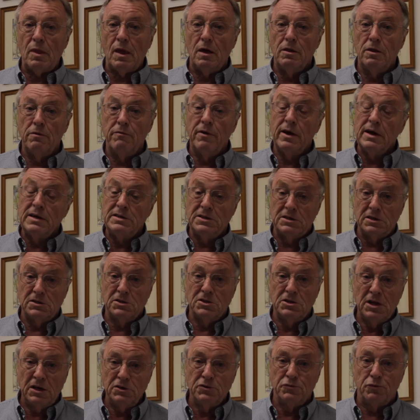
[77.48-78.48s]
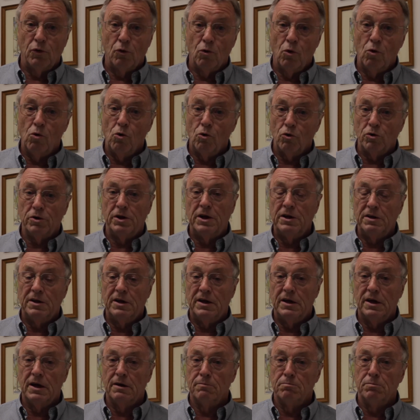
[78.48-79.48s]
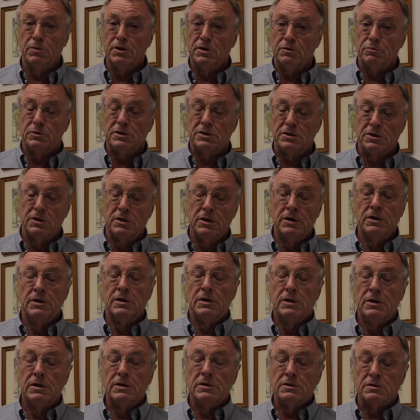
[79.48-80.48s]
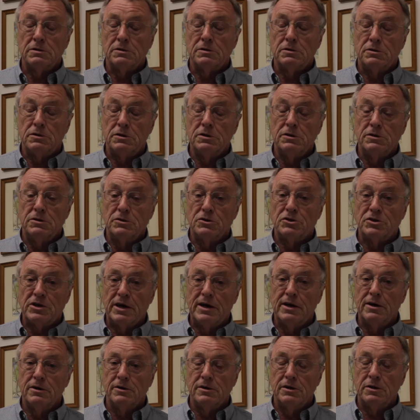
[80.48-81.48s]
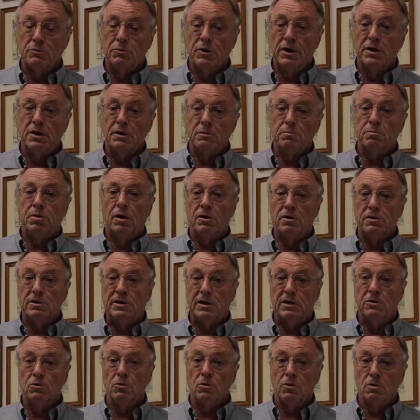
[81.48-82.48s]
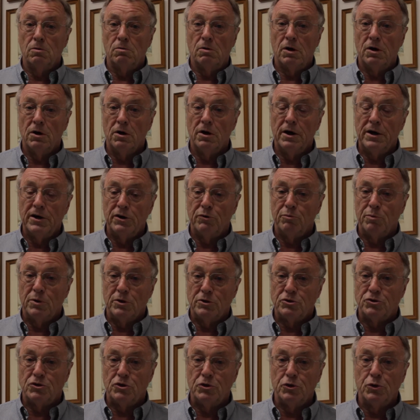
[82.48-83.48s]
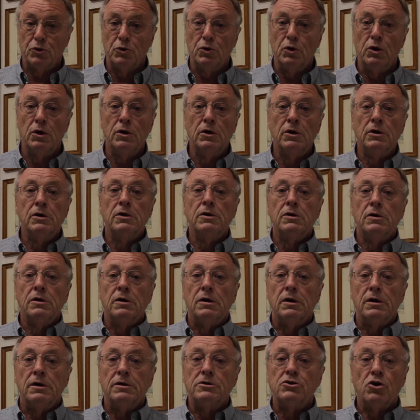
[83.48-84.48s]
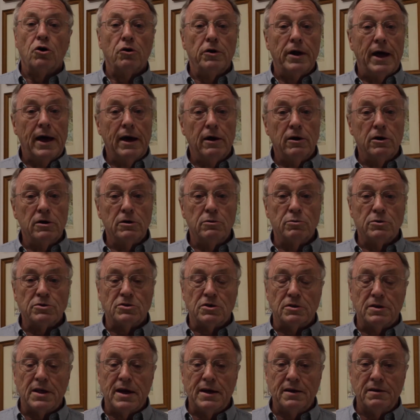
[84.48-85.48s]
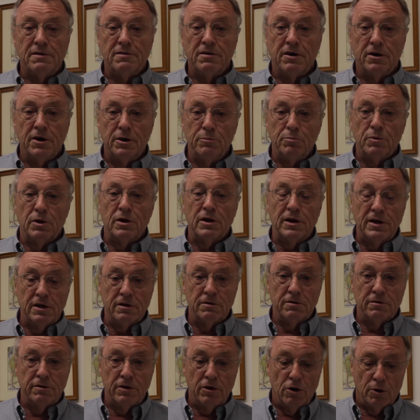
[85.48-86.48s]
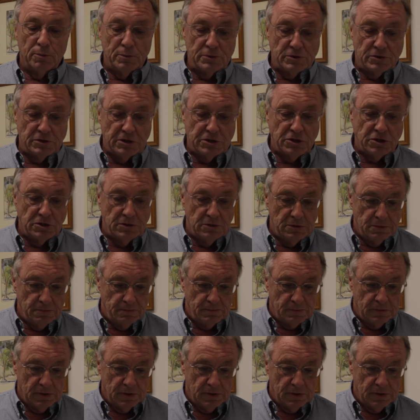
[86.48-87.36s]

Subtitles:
the very successful Hawke-Keating government, which sort of turned sour in the way that political arrangements do. John Howard was at that time the leader of the opposition.